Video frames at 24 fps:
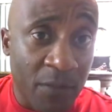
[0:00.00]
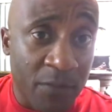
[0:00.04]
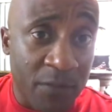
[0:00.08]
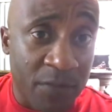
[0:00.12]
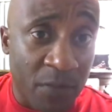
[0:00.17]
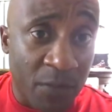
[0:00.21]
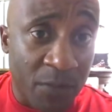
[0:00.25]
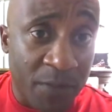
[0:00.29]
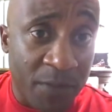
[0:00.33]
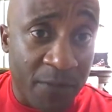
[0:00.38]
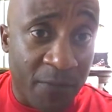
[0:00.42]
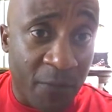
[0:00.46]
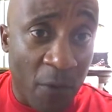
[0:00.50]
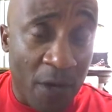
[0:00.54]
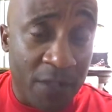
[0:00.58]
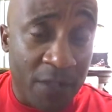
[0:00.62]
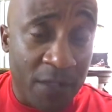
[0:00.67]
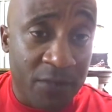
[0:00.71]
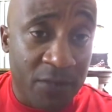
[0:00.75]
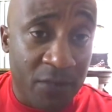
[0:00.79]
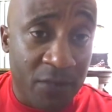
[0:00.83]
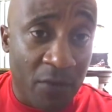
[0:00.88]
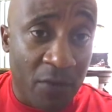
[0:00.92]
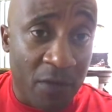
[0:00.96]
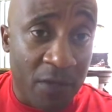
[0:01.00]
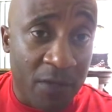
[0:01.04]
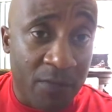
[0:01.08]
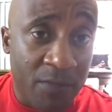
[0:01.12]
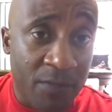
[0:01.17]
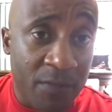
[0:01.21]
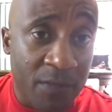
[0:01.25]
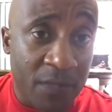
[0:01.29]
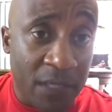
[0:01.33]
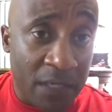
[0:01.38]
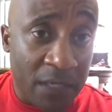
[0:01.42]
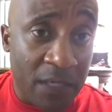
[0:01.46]
So before I joined,
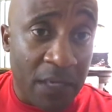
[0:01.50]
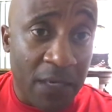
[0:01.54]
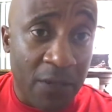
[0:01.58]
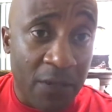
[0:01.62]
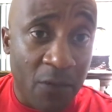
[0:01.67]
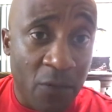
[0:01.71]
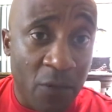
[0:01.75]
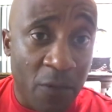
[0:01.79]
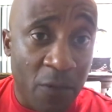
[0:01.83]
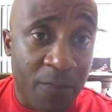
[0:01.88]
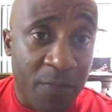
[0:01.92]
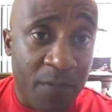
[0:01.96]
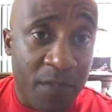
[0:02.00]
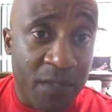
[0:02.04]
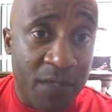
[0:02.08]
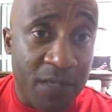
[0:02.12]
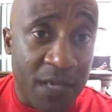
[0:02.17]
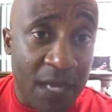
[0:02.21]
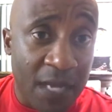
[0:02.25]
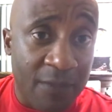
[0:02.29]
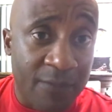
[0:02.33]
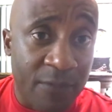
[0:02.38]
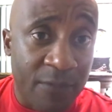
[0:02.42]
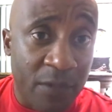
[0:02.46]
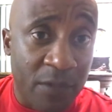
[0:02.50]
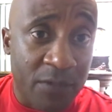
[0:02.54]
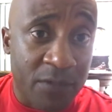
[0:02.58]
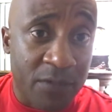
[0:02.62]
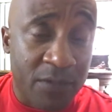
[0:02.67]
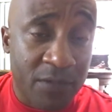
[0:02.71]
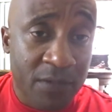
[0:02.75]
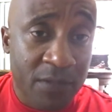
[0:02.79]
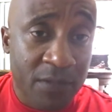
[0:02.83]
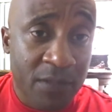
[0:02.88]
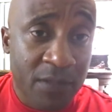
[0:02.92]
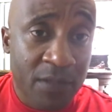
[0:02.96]
I grew up in a
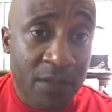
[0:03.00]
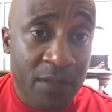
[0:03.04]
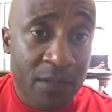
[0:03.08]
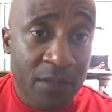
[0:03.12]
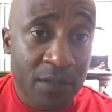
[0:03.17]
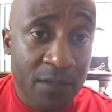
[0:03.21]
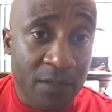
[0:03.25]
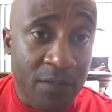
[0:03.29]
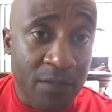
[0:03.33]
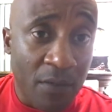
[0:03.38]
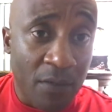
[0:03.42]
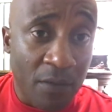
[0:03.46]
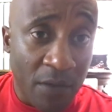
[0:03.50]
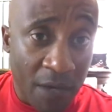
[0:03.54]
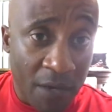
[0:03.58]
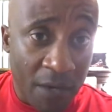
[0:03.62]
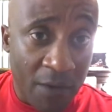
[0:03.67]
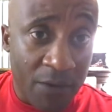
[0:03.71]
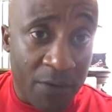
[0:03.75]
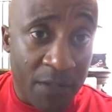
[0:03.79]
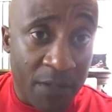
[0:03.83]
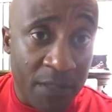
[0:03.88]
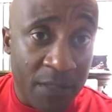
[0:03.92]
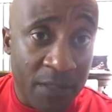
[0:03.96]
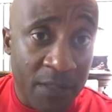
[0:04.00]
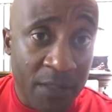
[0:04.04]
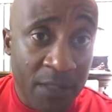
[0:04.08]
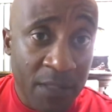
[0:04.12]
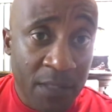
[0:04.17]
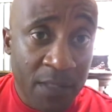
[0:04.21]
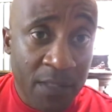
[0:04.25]
diverse, area.